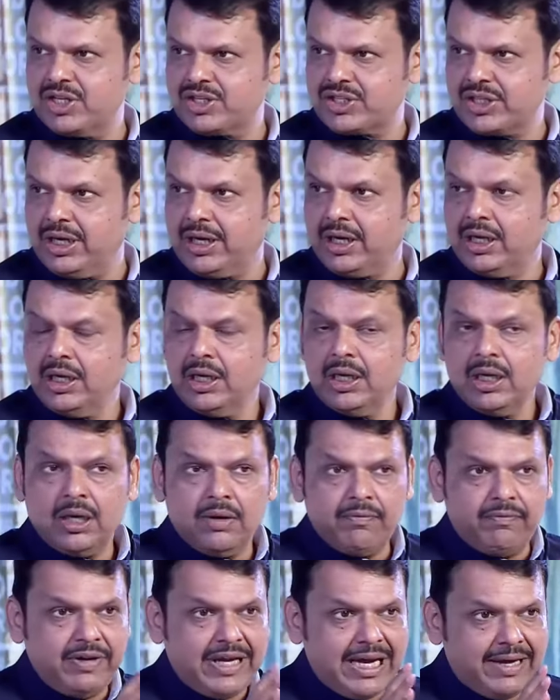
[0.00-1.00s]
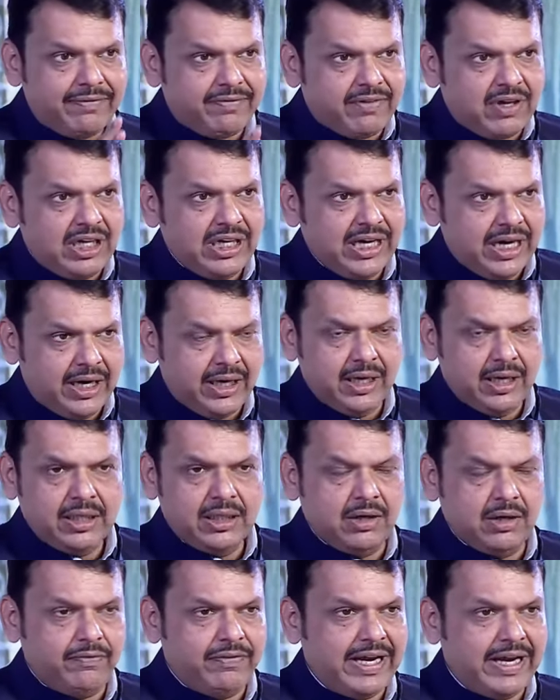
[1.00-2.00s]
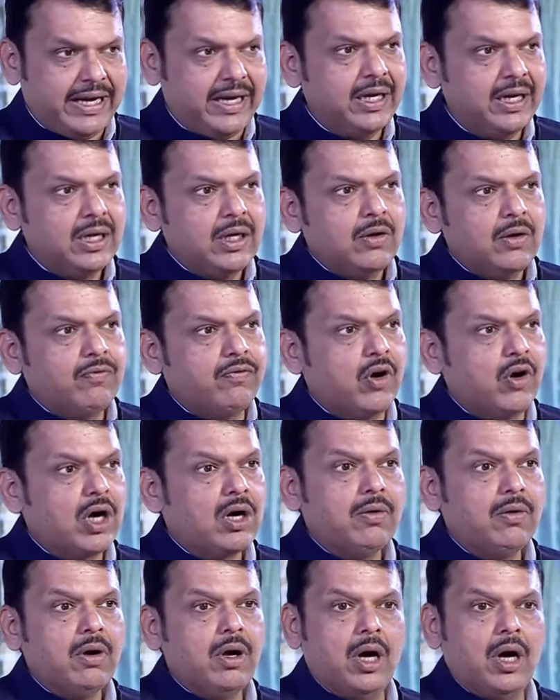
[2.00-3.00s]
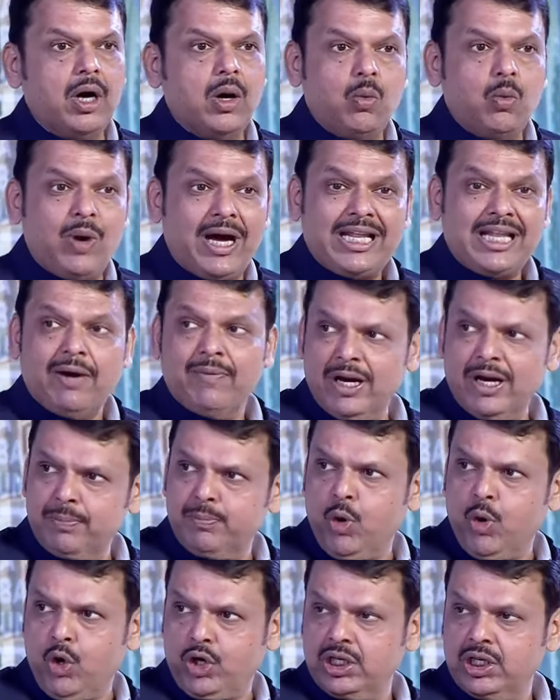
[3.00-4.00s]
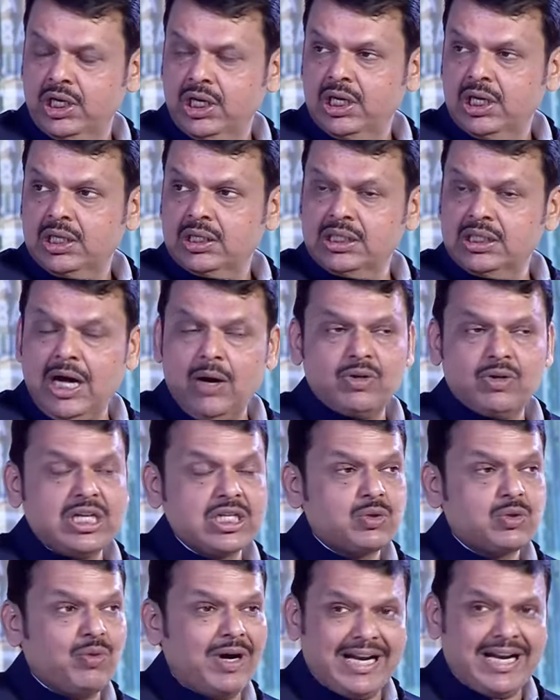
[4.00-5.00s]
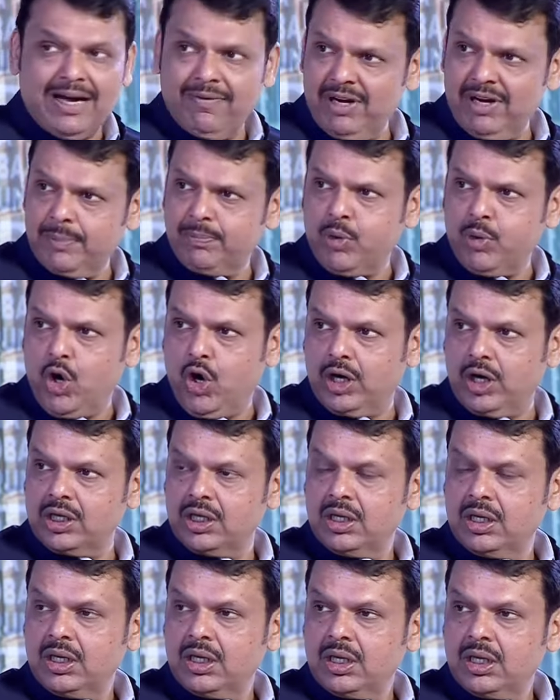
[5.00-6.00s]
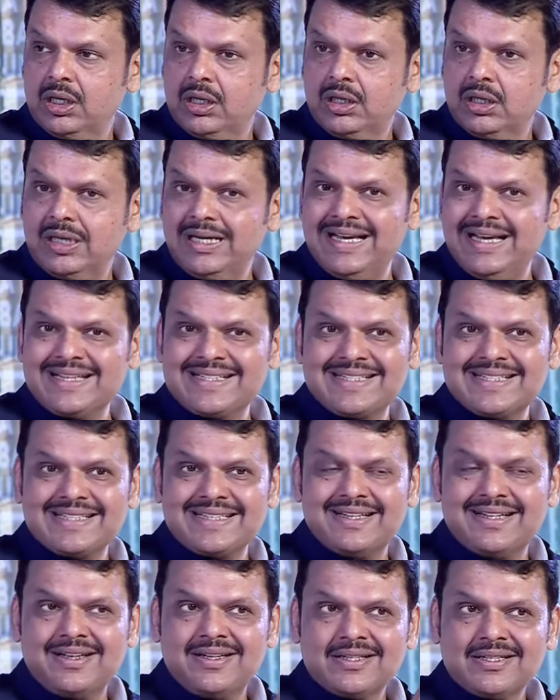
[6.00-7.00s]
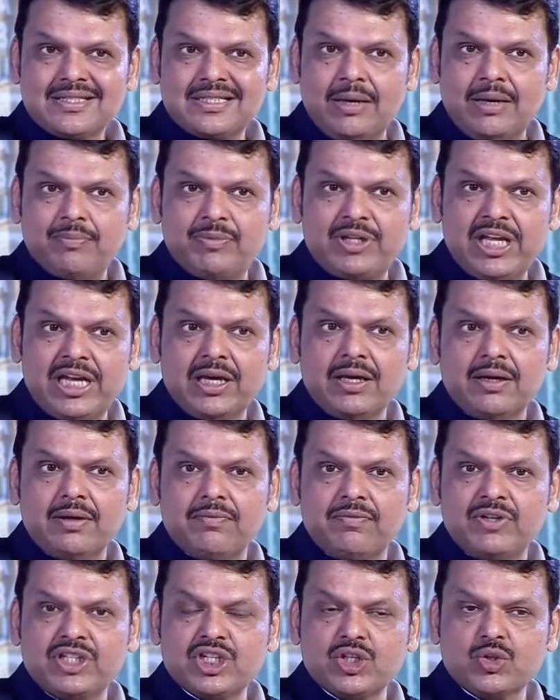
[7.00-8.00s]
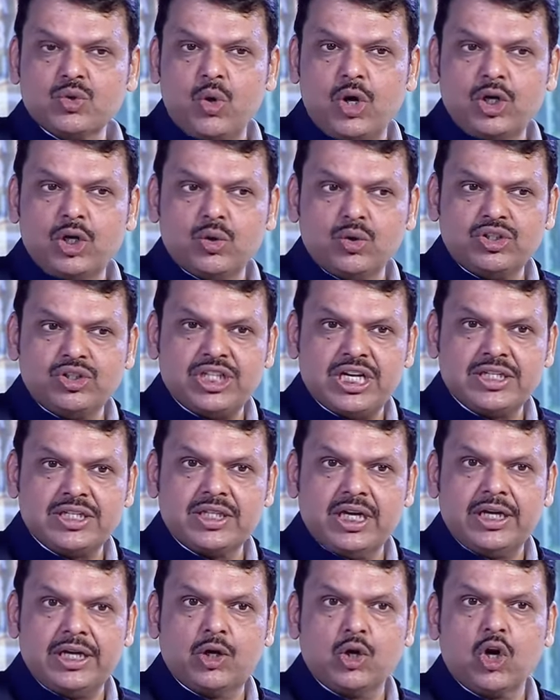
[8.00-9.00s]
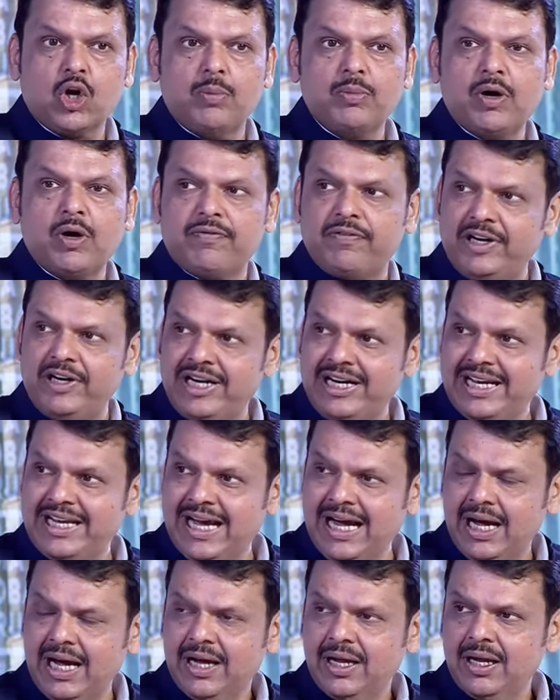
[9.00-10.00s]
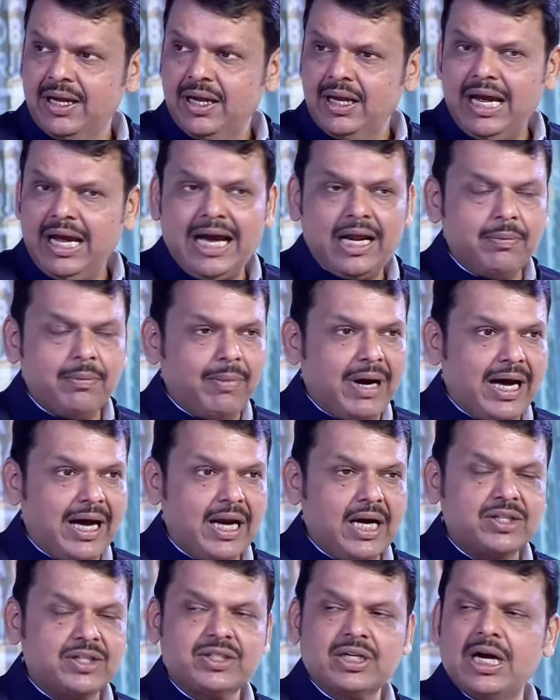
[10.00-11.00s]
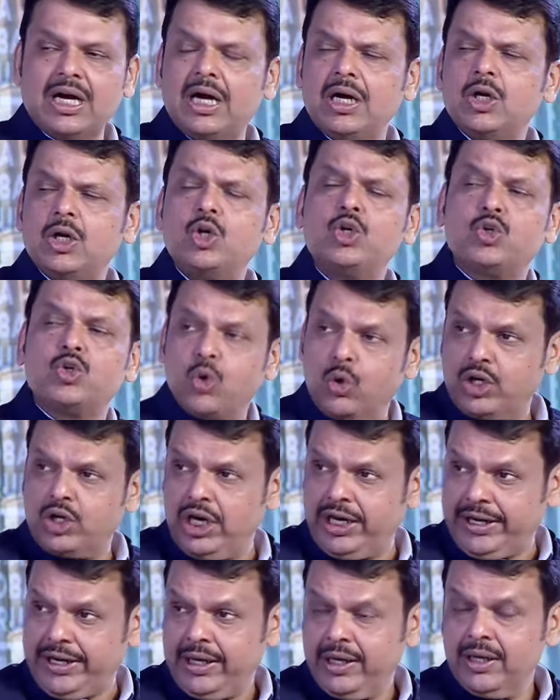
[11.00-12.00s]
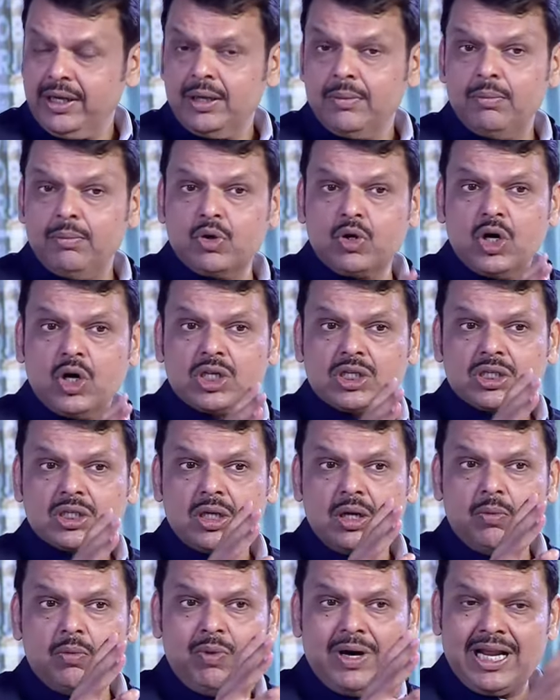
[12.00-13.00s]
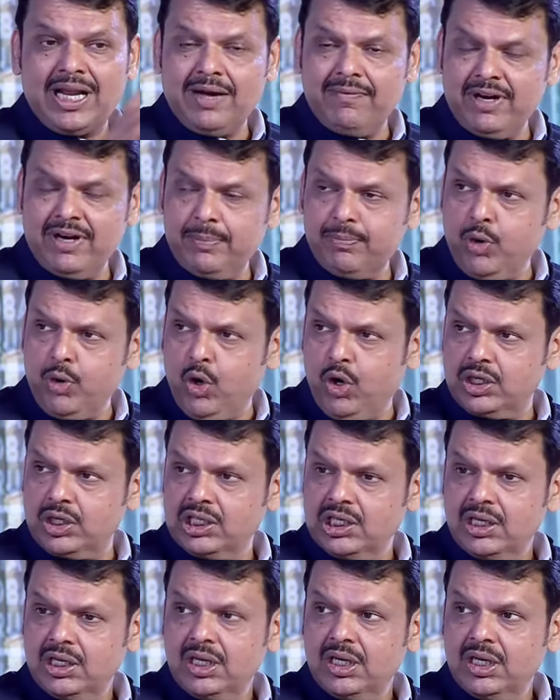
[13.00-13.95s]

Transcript: Minister, we have cleared the way for Vadhavan Port. Now this Vadhavan Port is something which is going to change the economy of India and Maharashtra totally, because Vadhavan Port